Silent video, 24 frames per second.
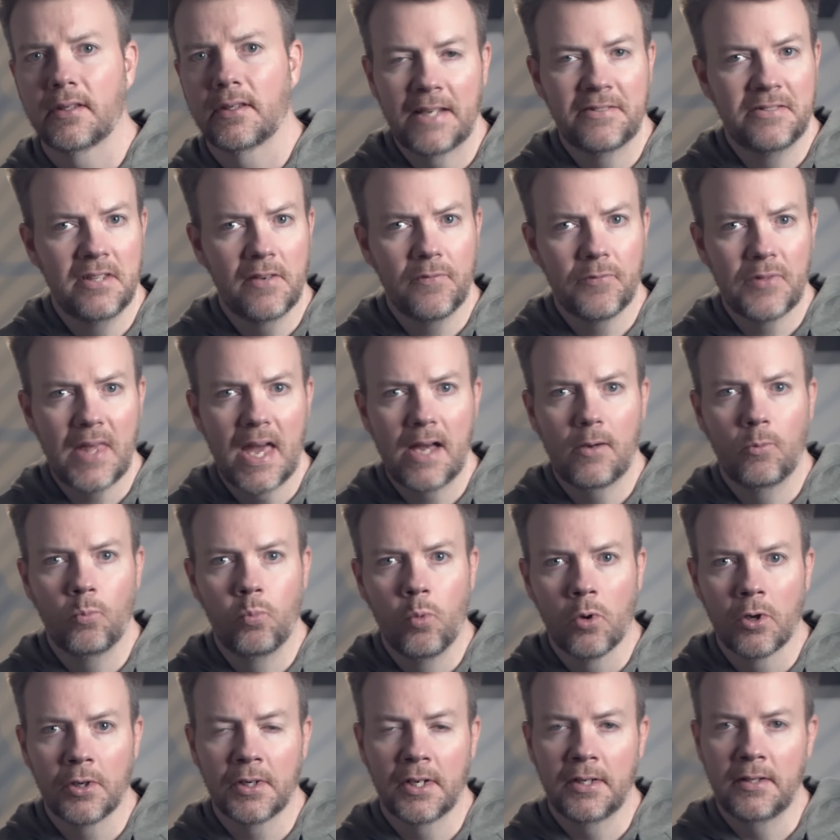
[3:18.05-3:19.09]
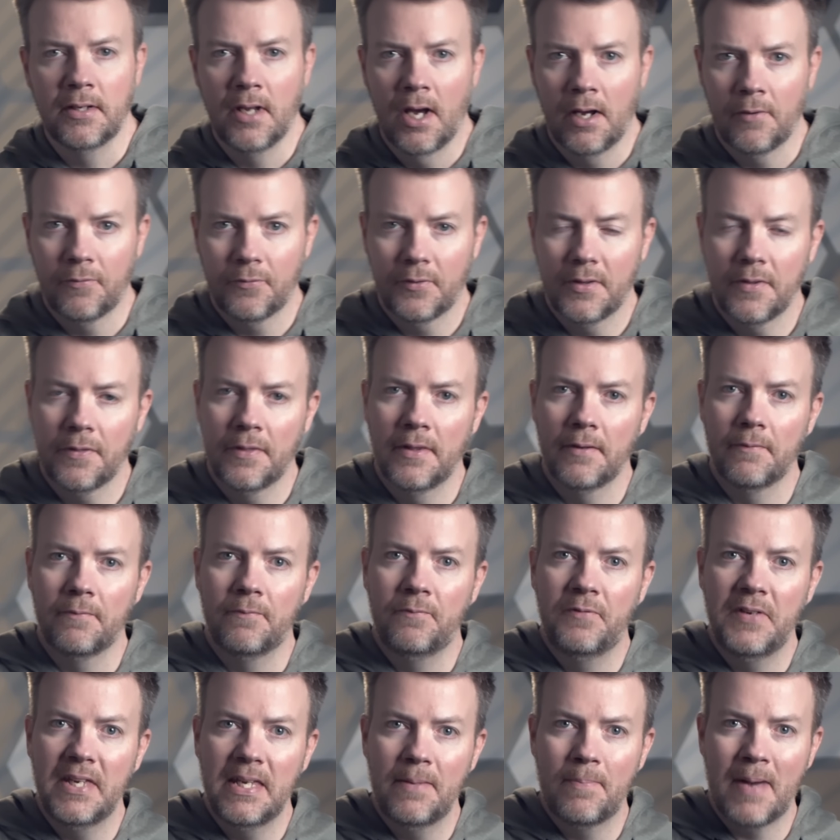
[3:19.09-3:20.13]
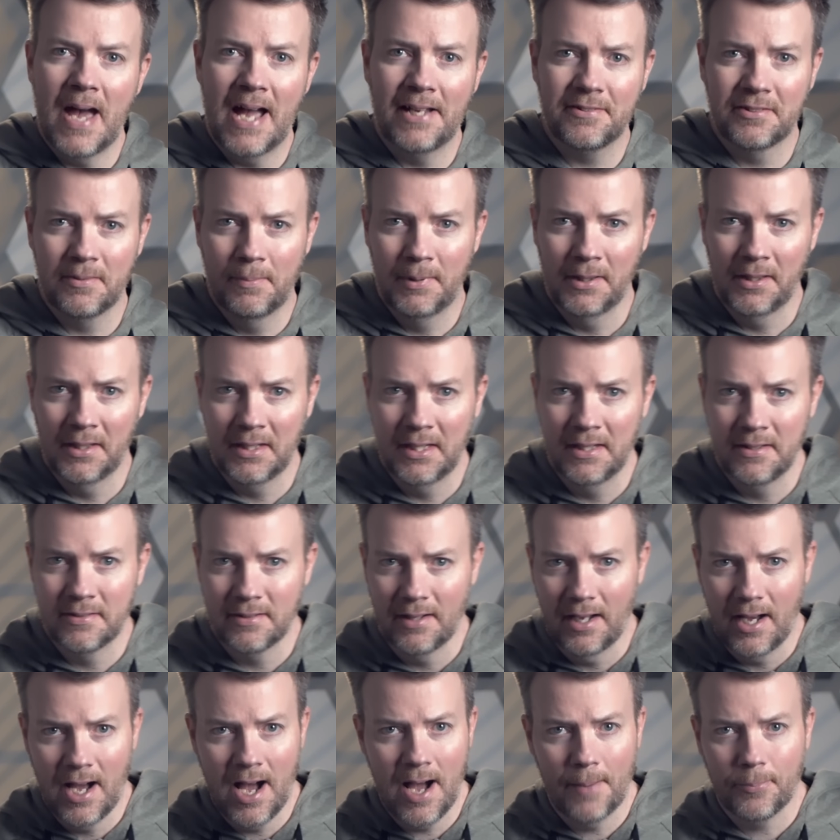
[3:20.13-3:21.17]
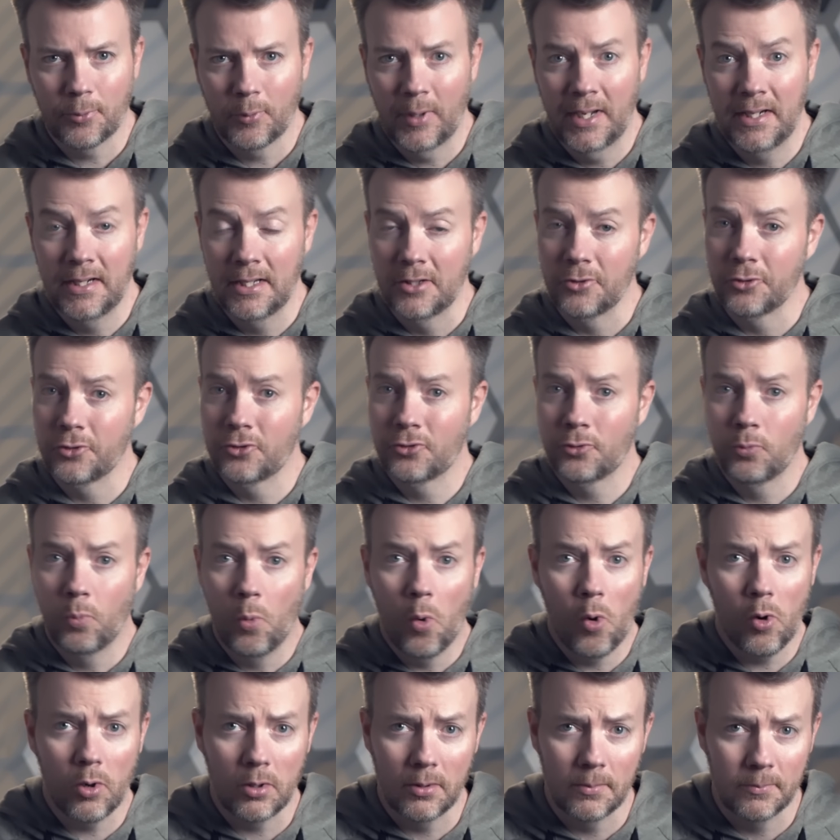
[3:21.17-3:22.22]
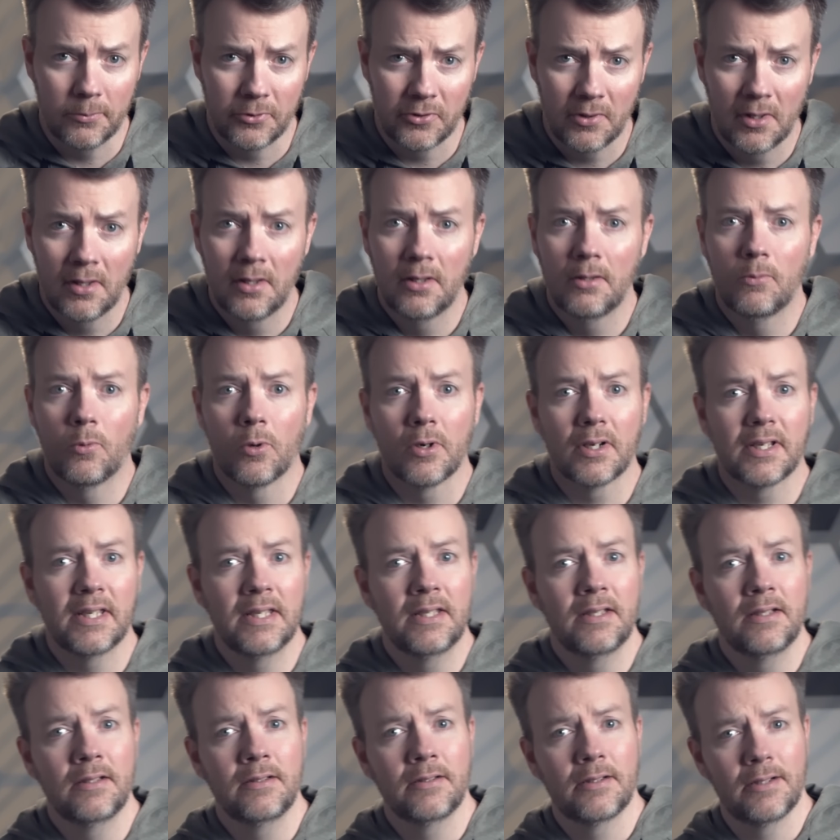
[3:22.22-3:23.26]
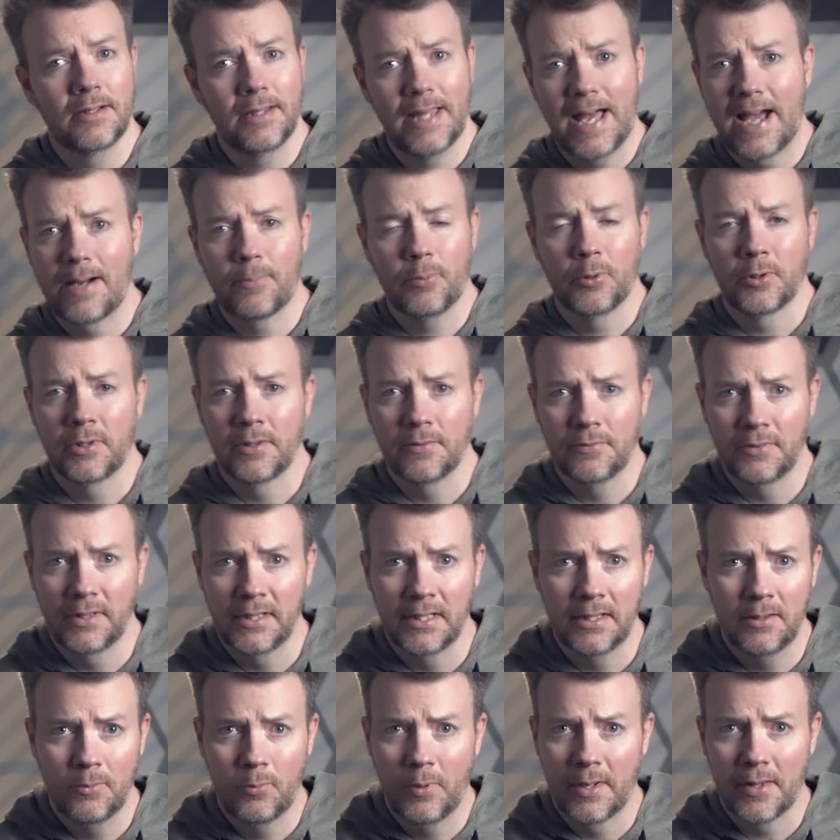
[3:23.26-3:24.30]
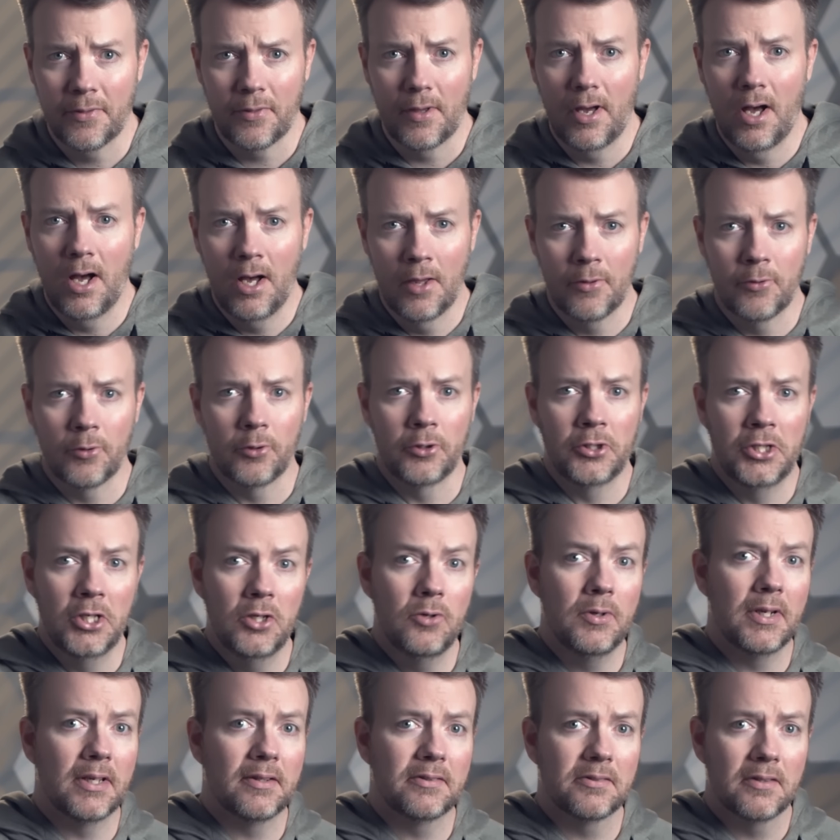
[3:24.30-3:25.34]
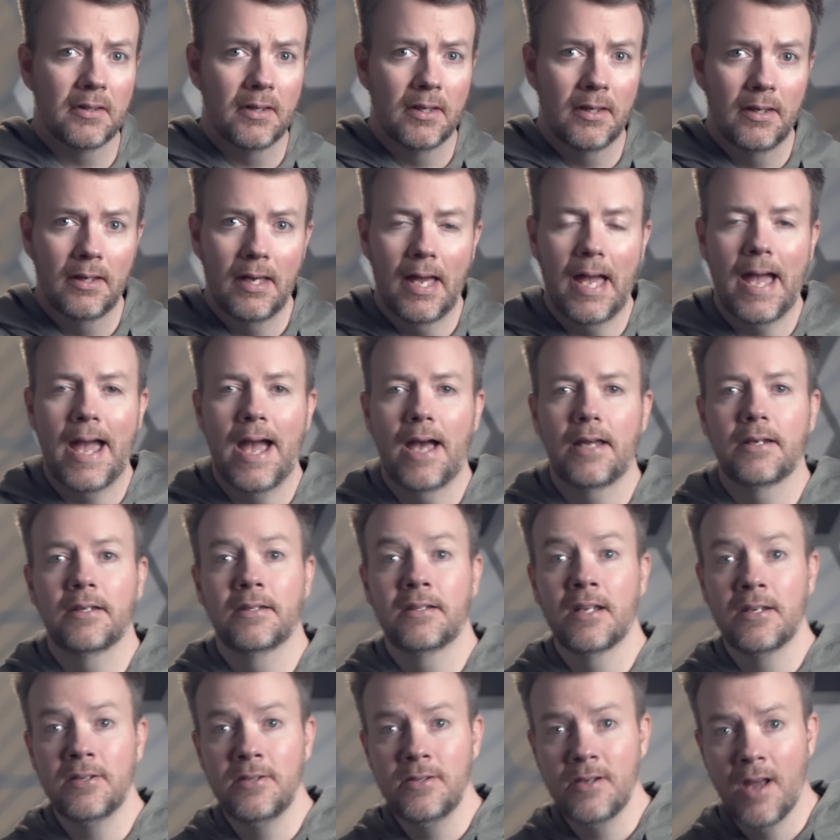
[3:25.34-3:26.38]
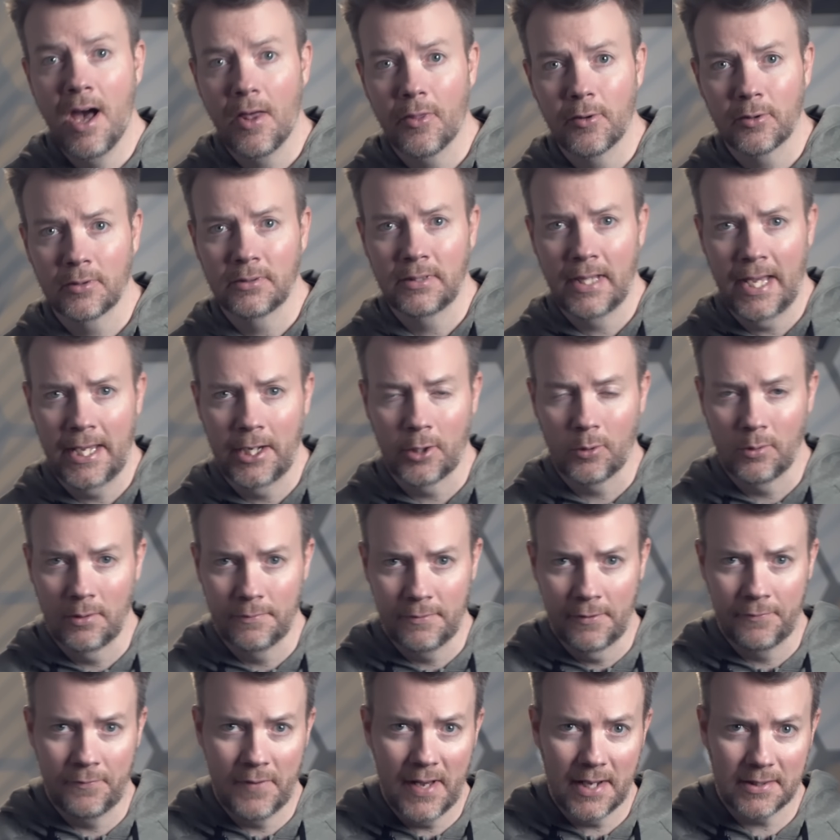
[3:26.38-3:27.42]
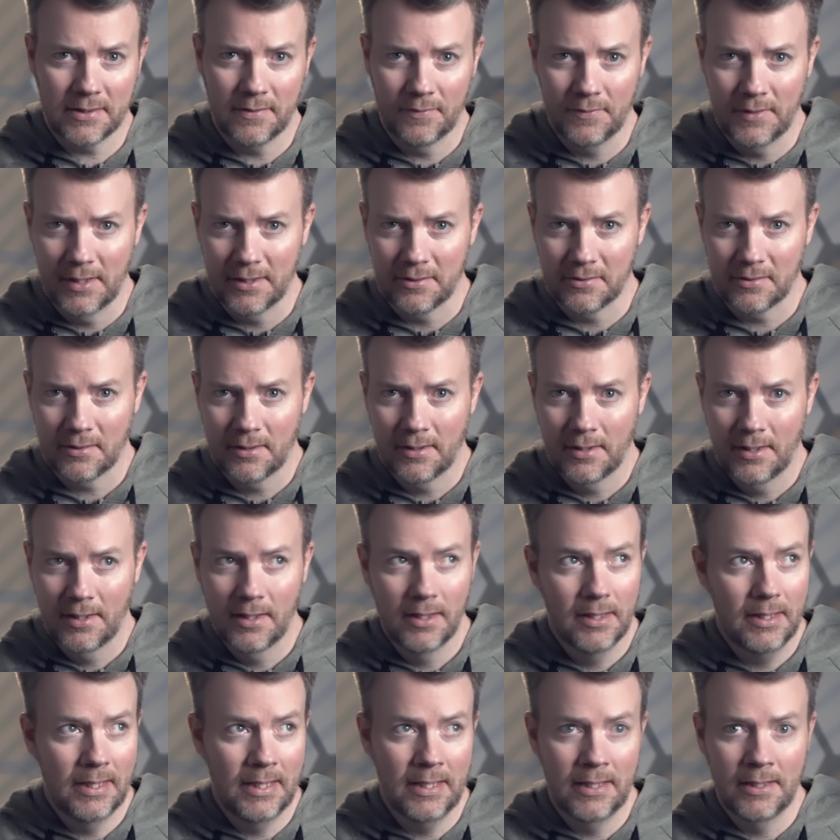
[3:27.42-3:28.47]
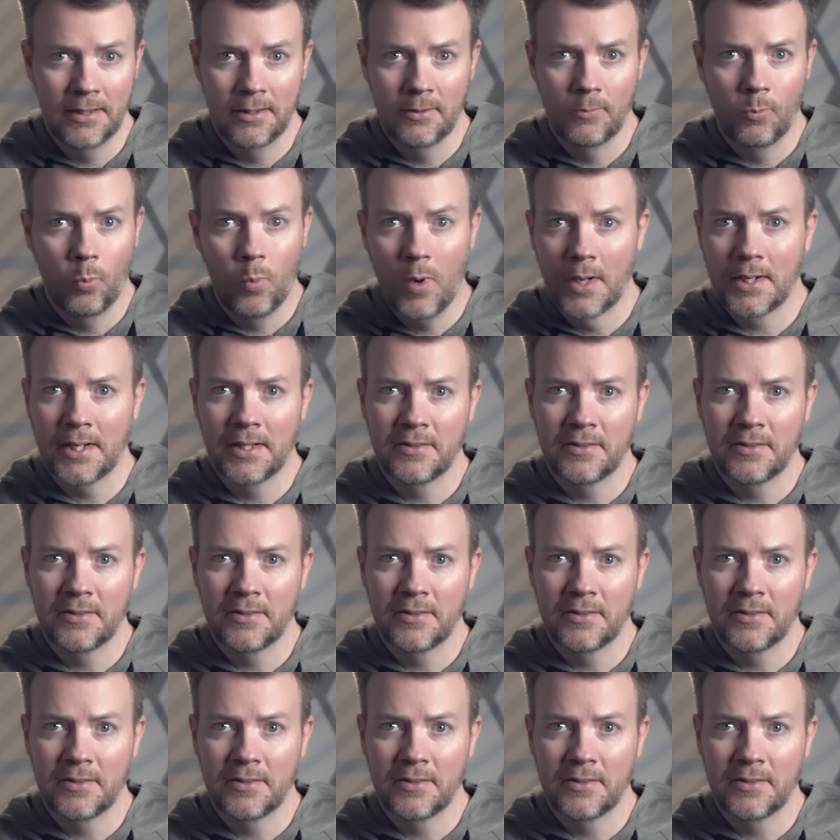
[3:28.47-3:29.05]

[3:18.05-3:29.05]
As if that weren't enough, the VBAT's ability to operate in swarms, working collaboratively with other units, added another layer of effectiveness. In one